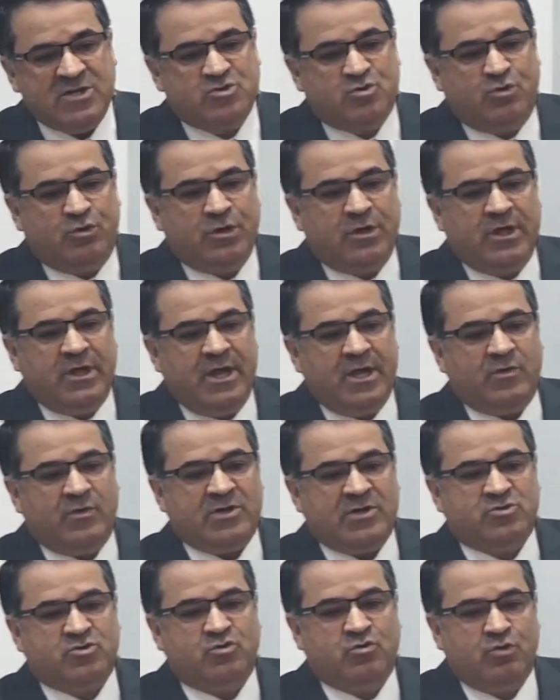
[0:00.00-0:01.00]
truthful
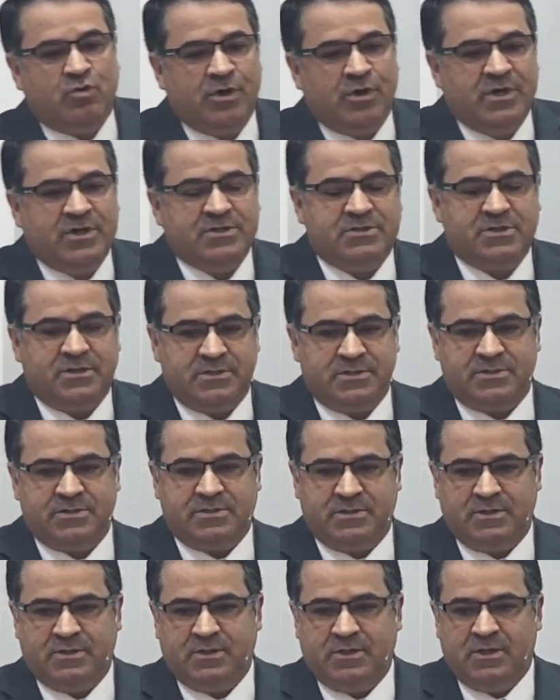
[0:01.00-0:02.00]
and honest.
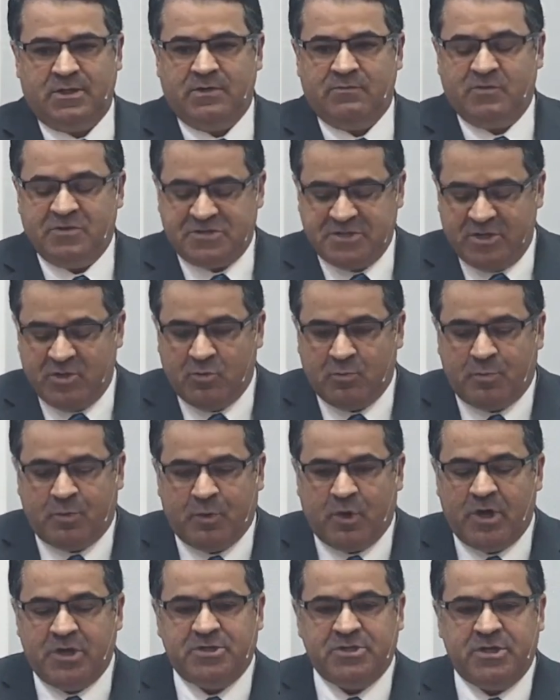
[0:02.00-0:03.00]
You
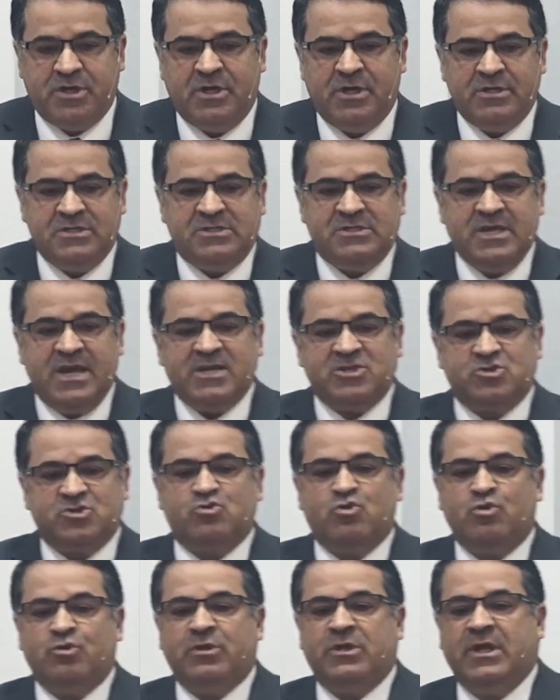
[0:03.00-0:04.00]
can't just
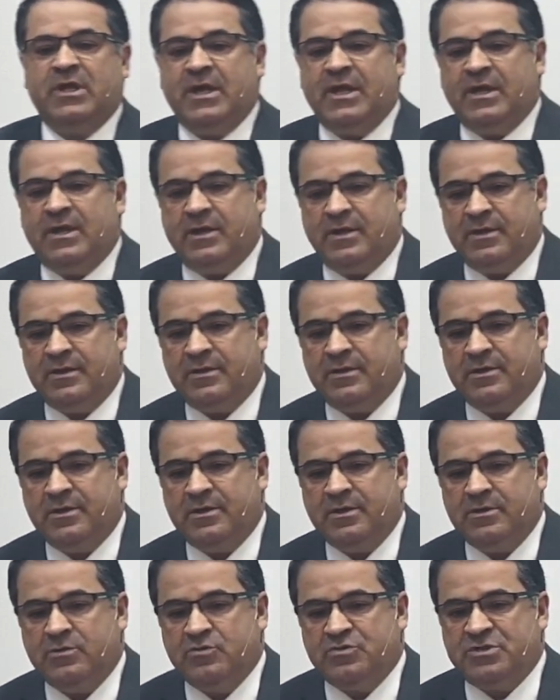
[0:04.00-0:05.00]
hide things. You cannot
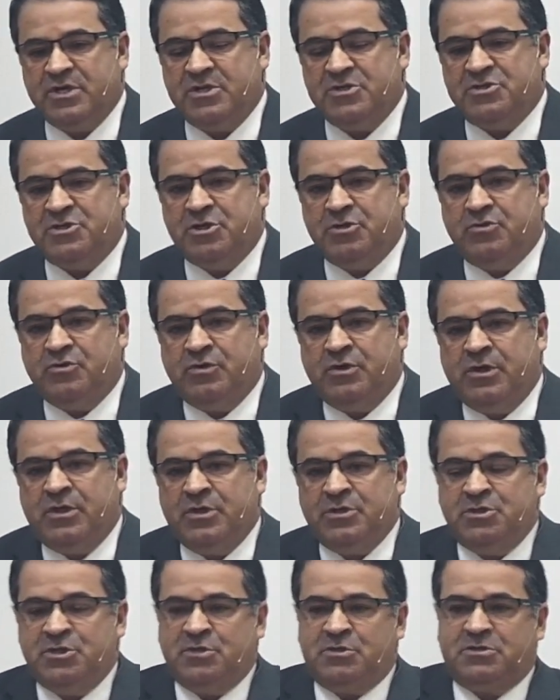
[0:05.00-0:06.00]
hide yourself in
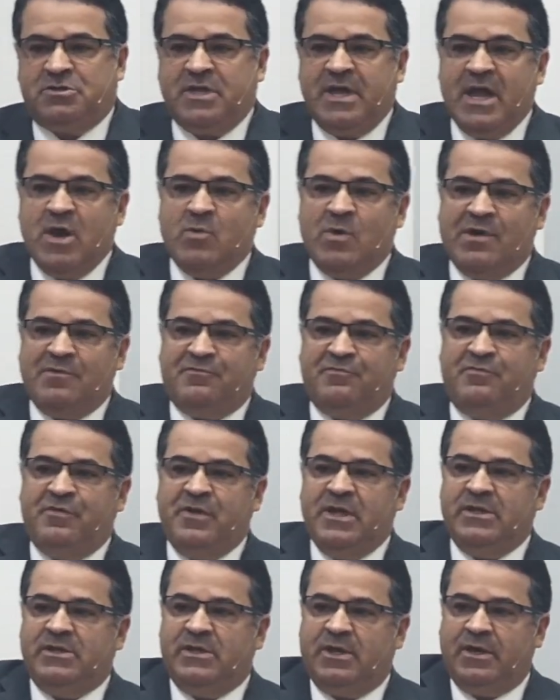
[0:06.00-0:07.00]
the sense
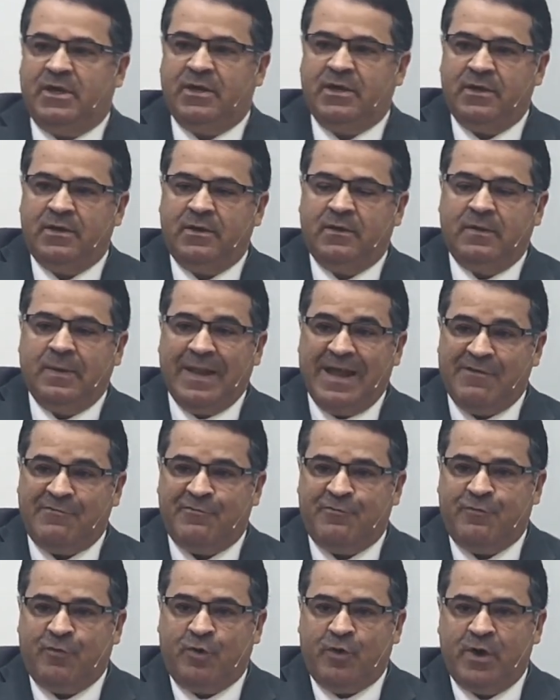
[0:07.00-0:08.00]
of having a life
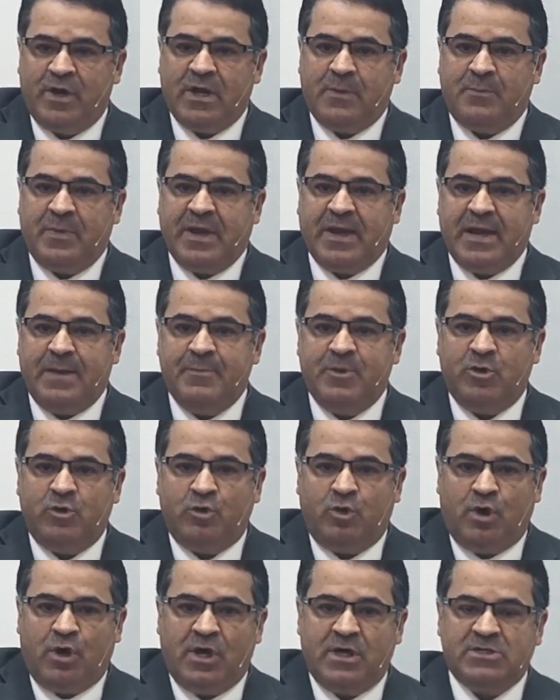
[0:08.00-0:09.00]
out
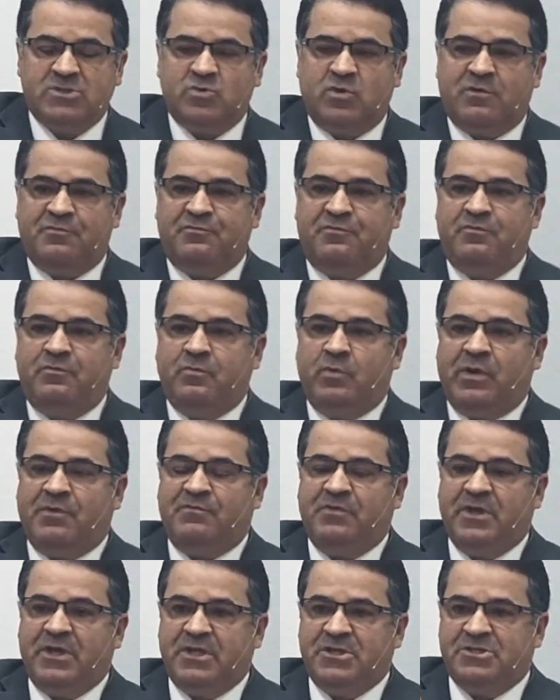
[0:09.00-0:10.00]
there was
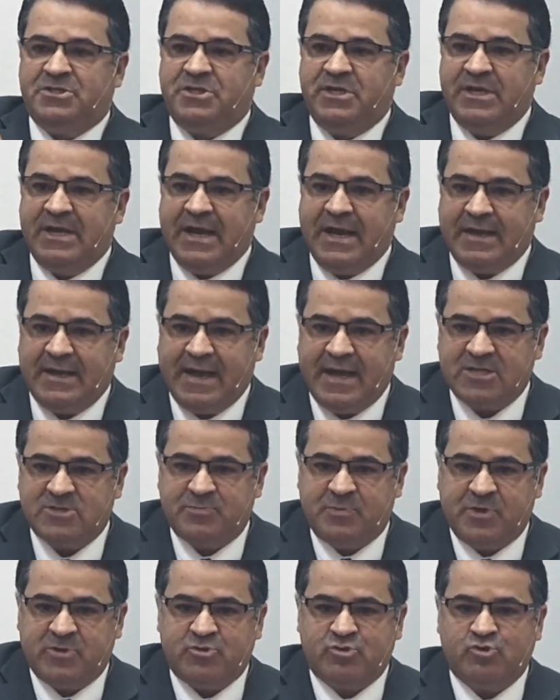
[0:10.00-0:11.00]
sinful, a
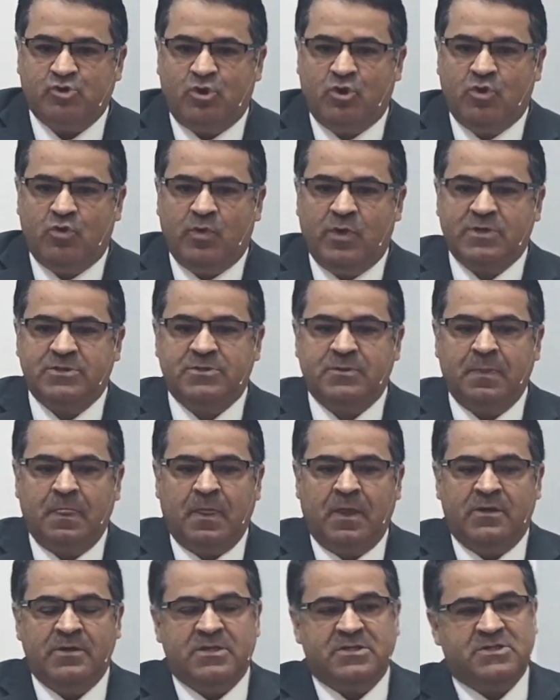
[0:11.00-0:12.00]
life of
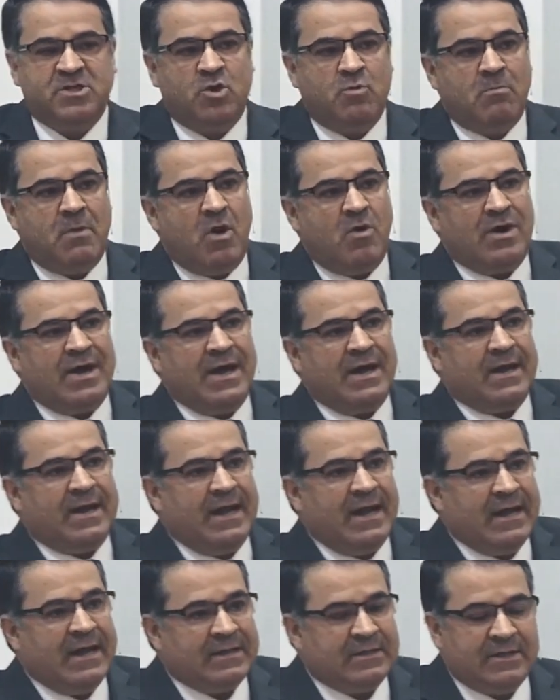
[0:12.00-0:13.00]
deceiving people,
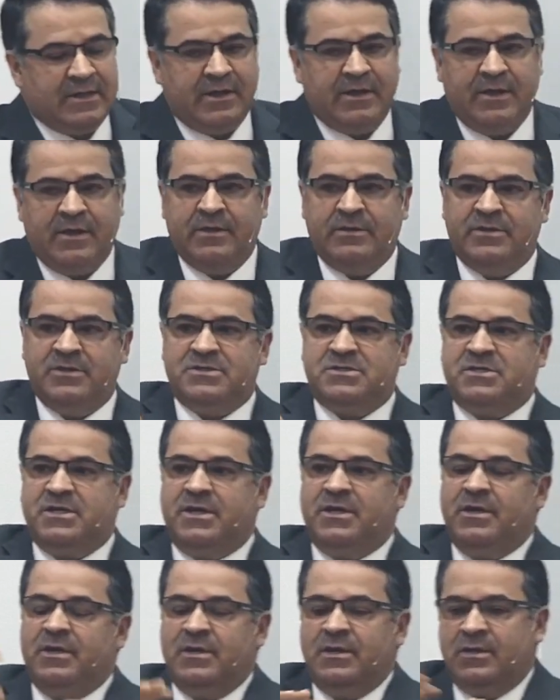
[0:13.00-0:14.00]
of being a
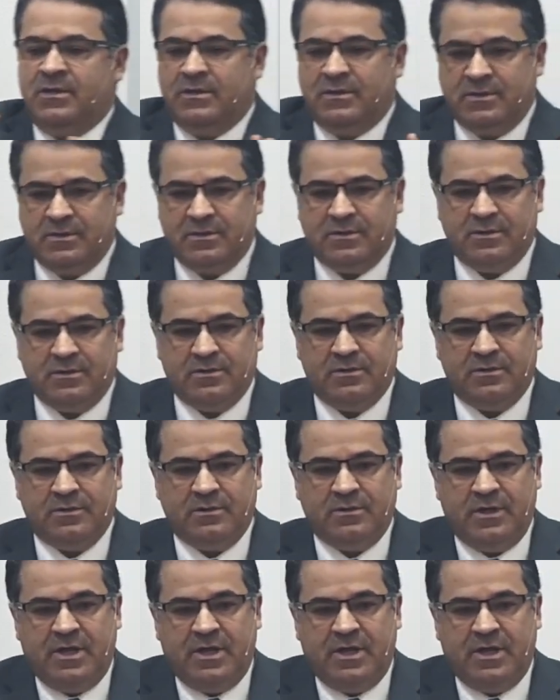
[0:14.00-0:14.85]
bad character,